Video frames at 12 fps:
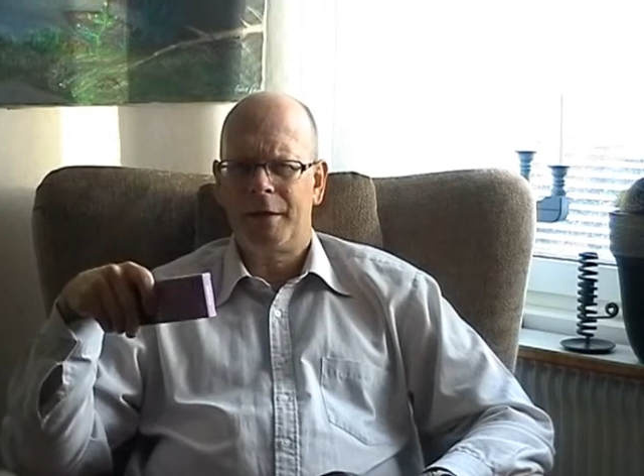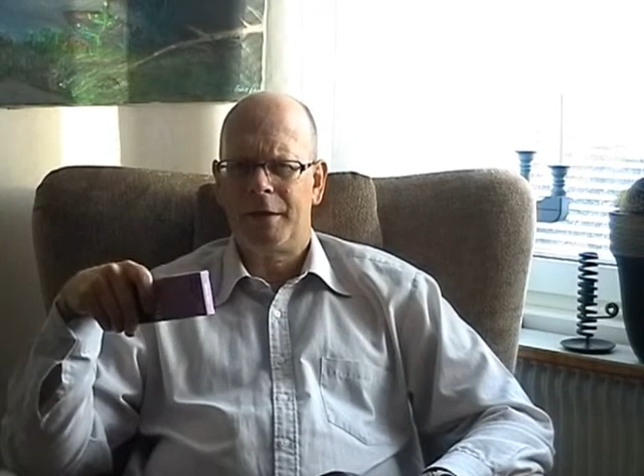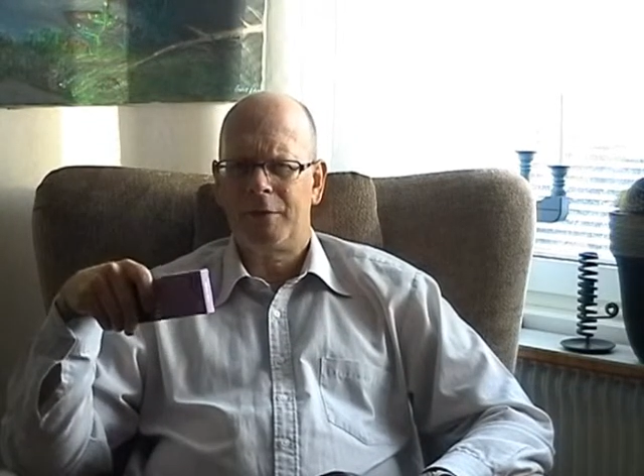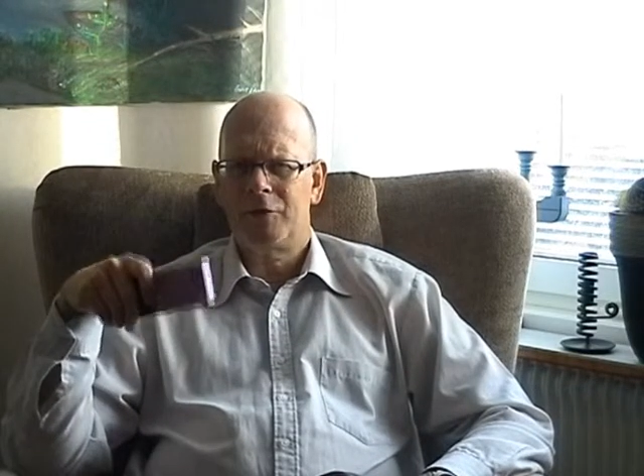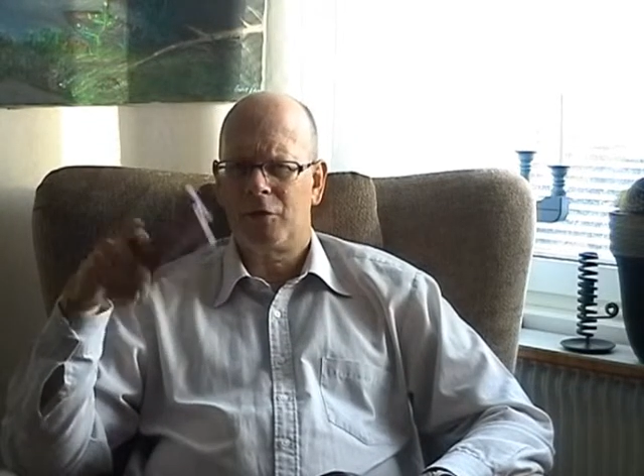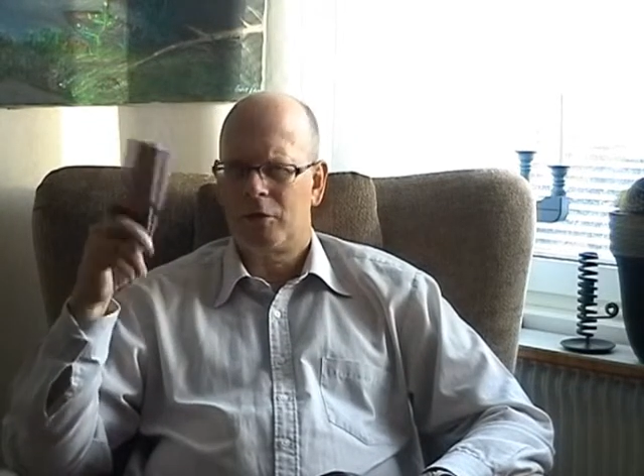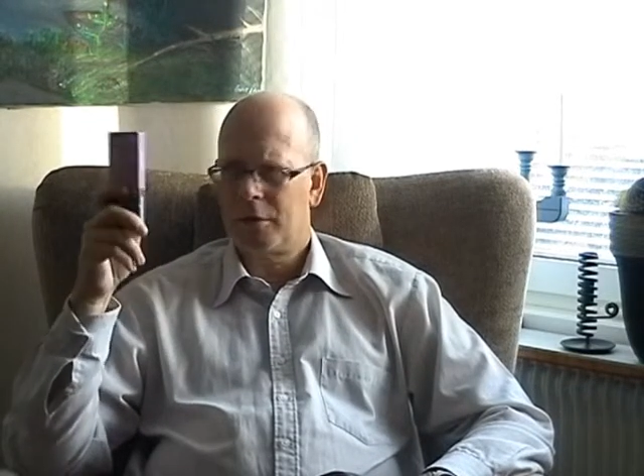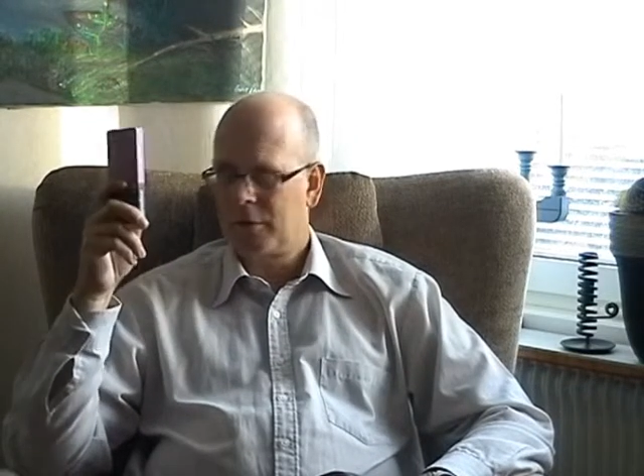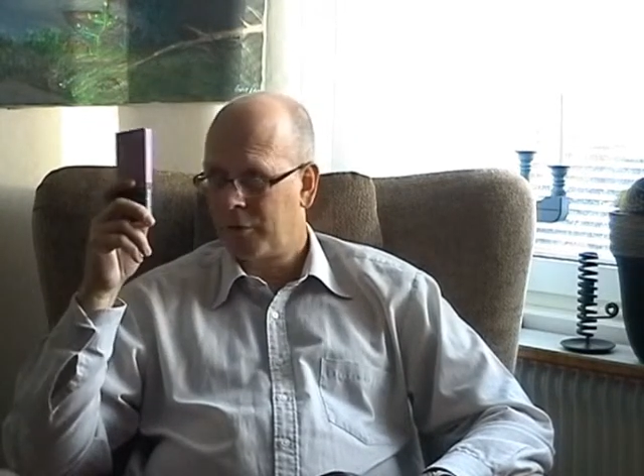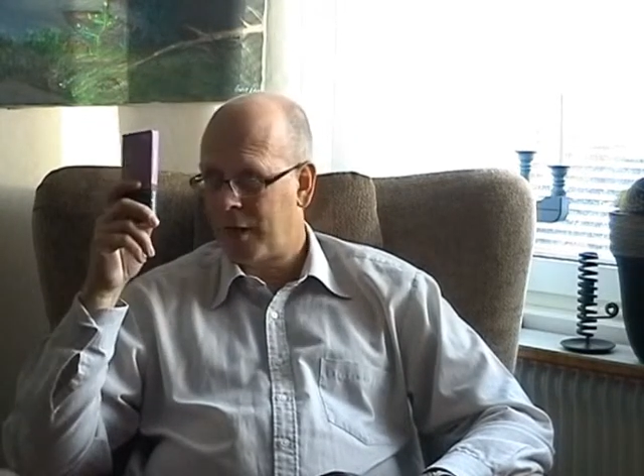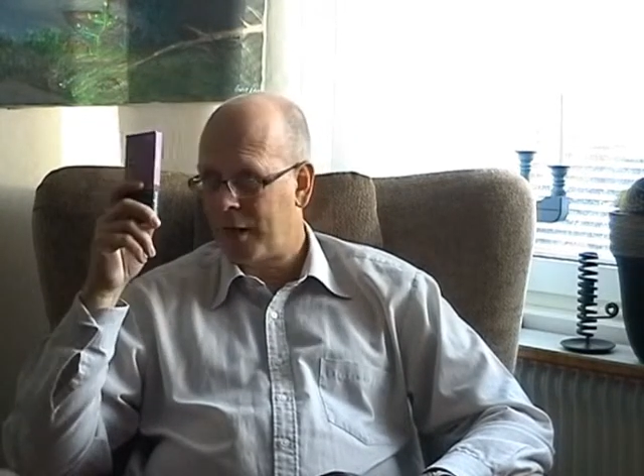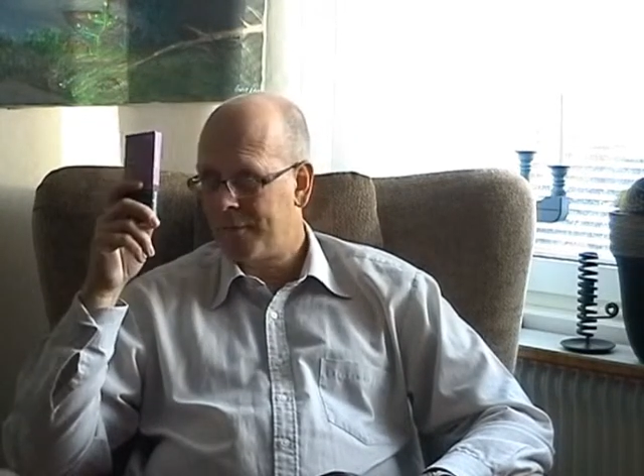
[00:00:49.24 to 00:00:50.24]
in a chocolate,
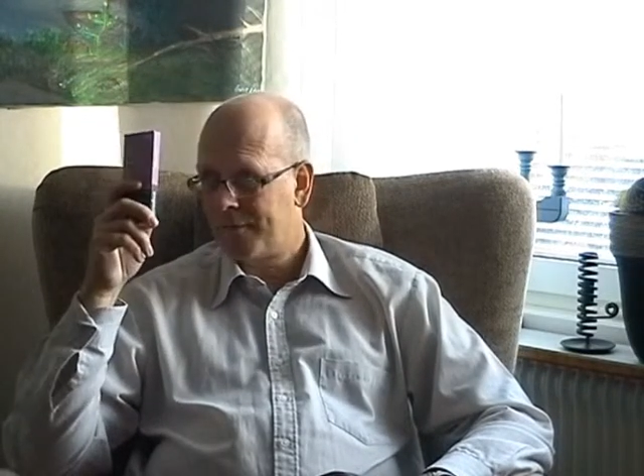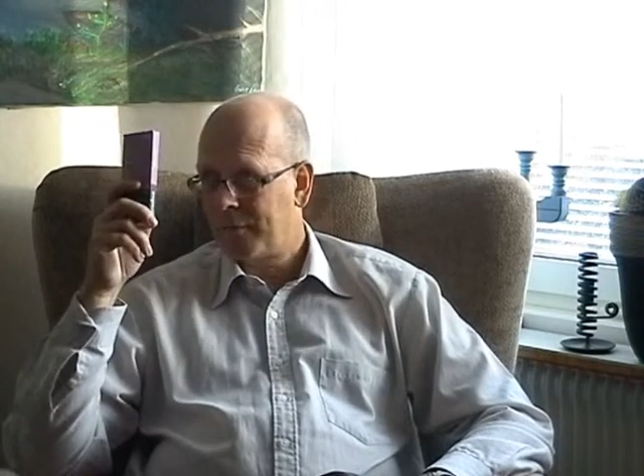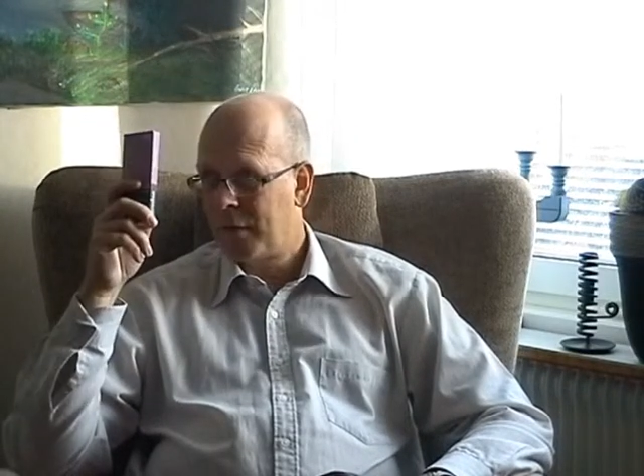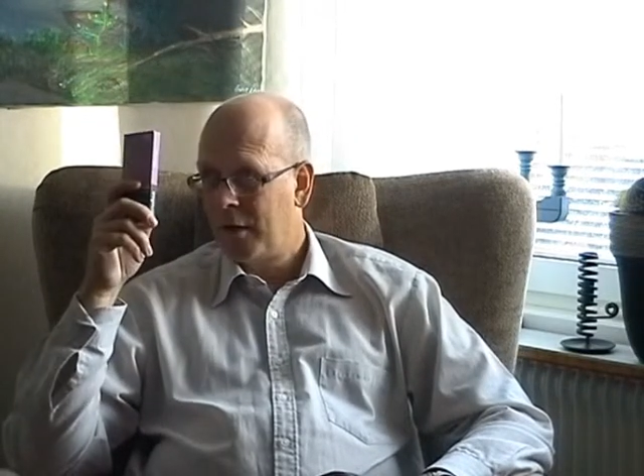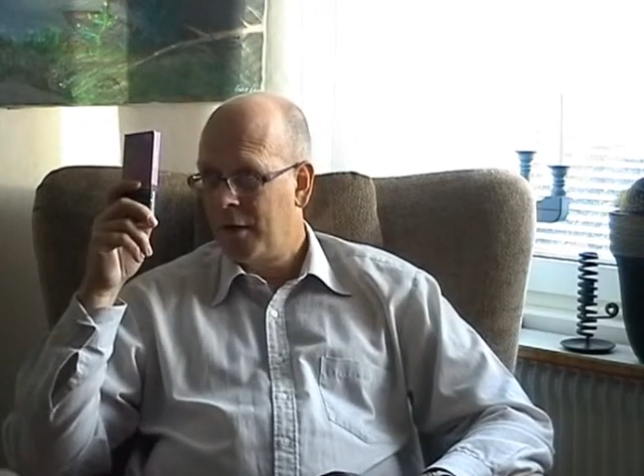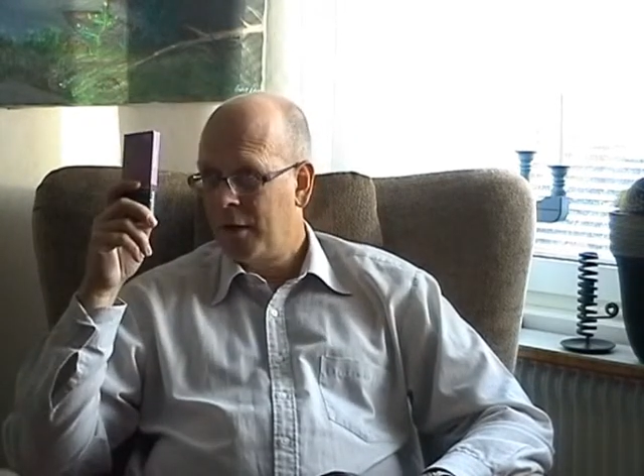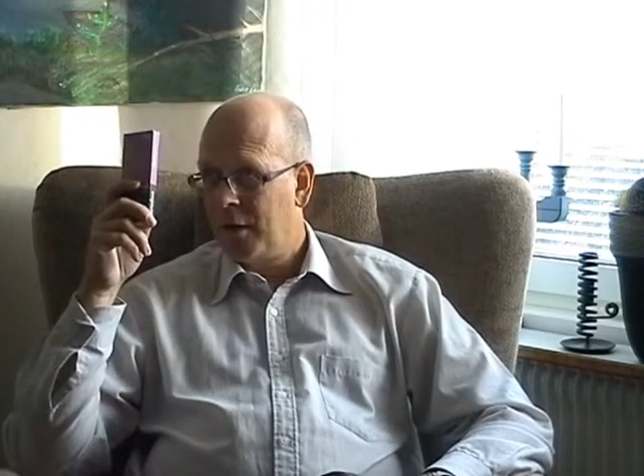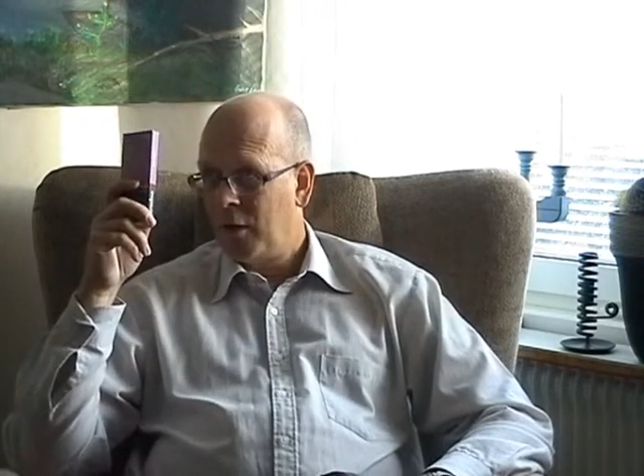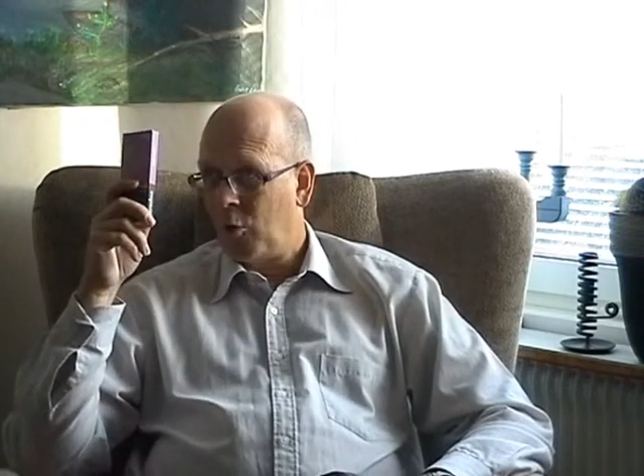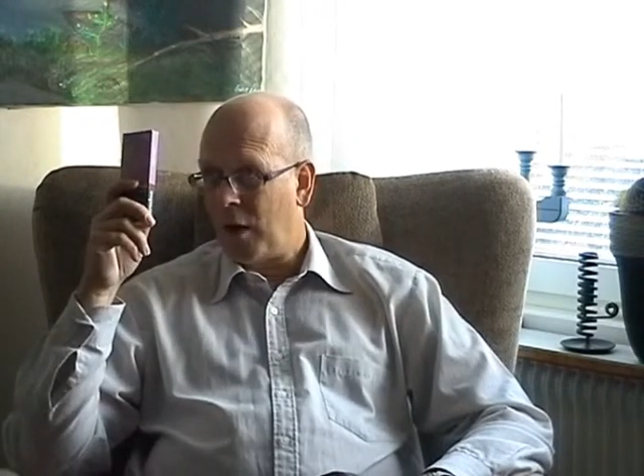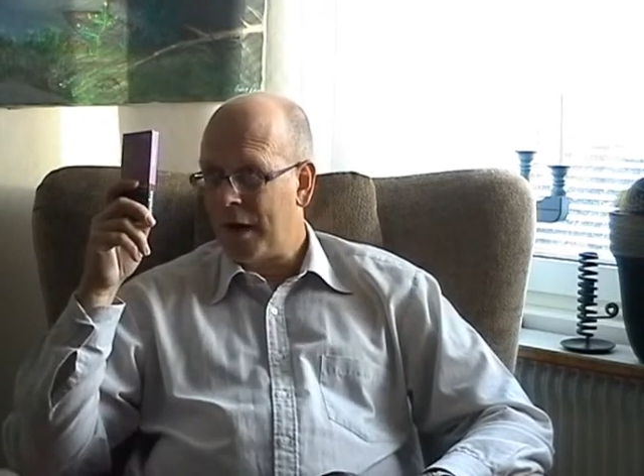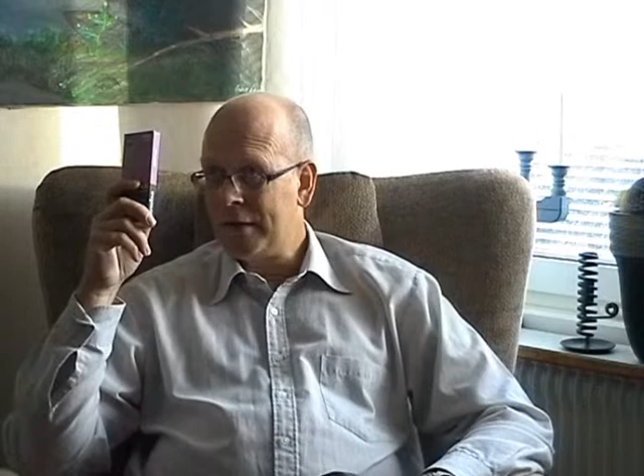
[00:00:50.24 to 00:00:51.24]
okay.
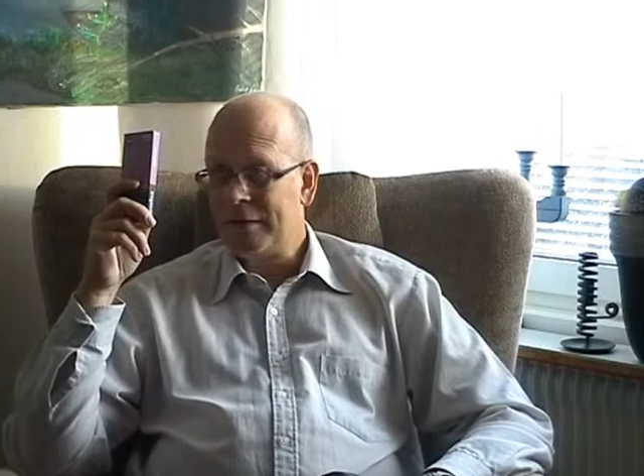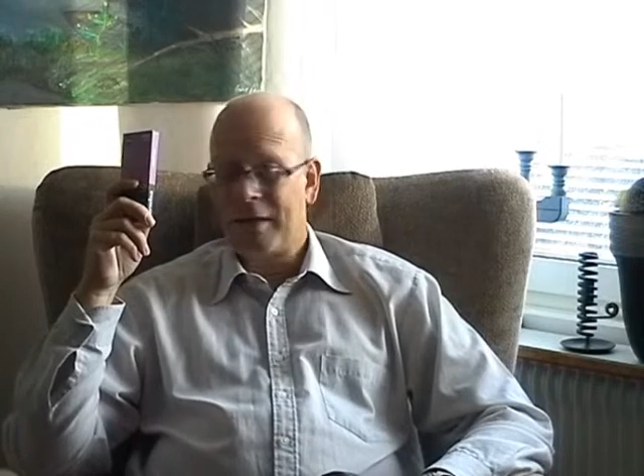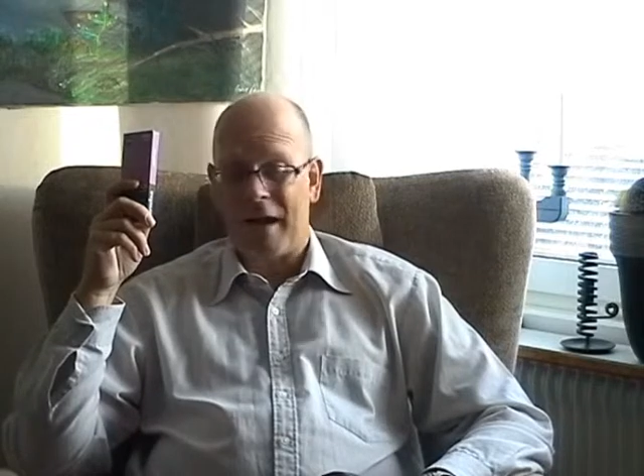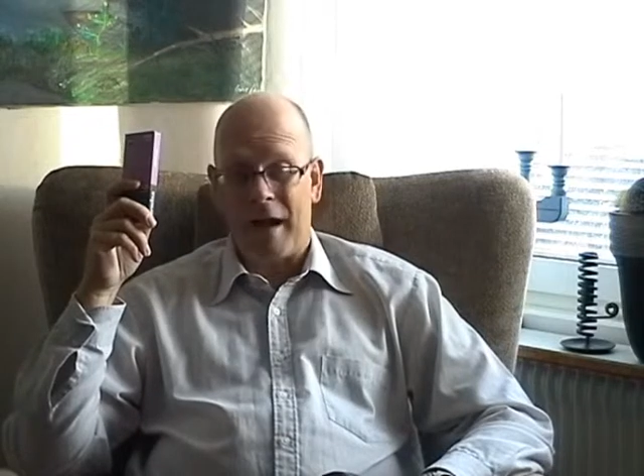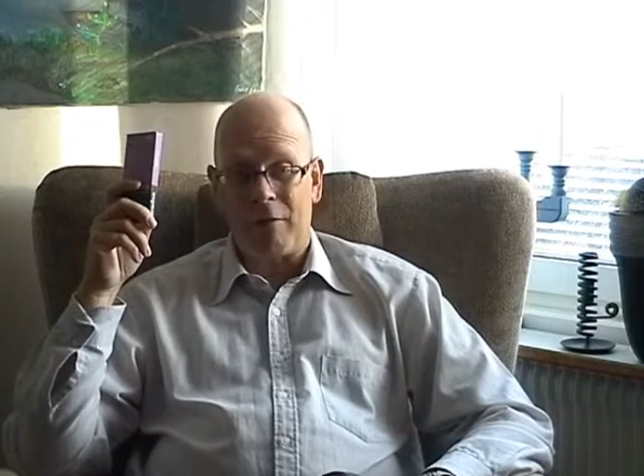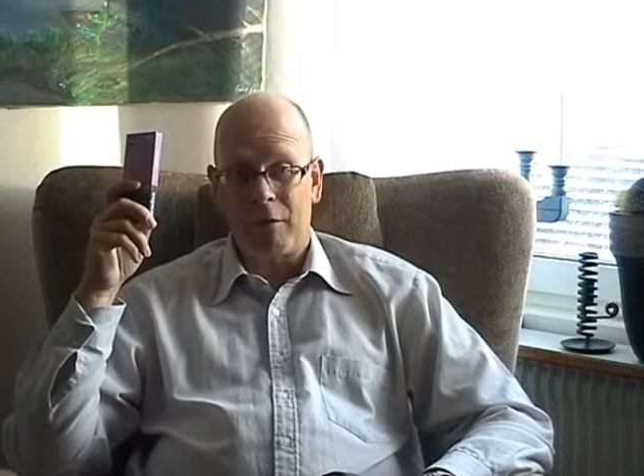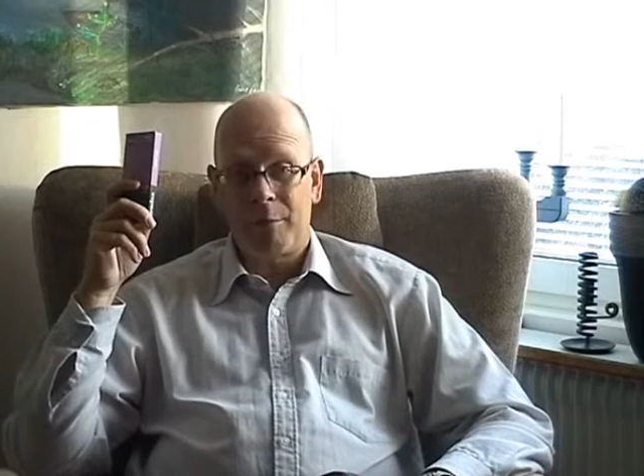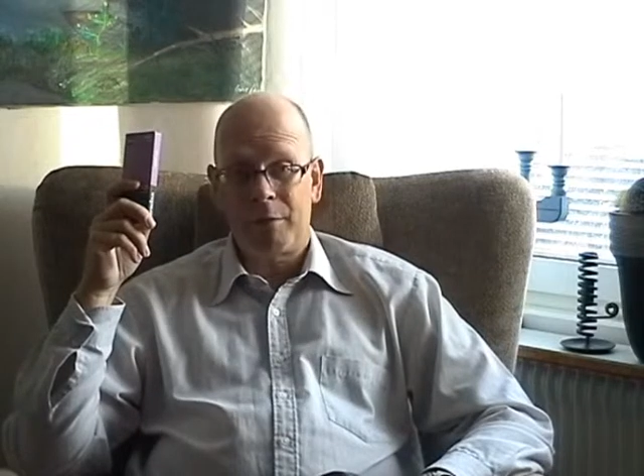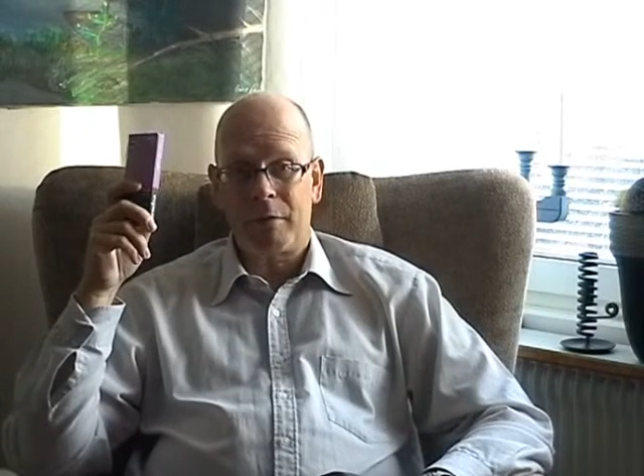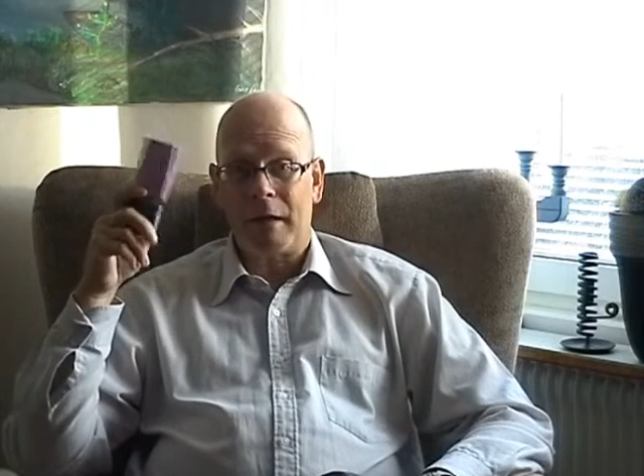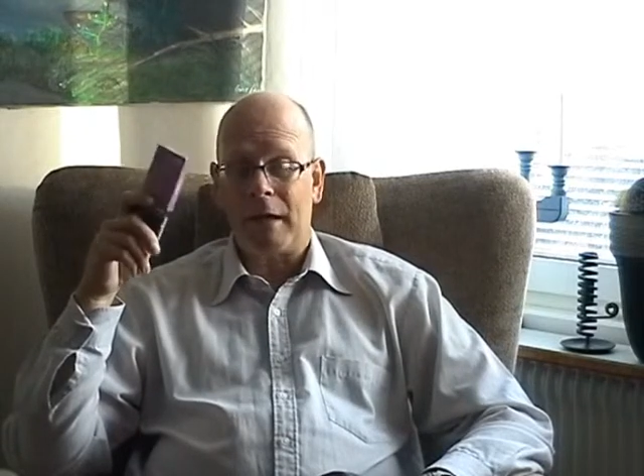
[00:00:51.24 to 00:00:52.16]
Wild carob,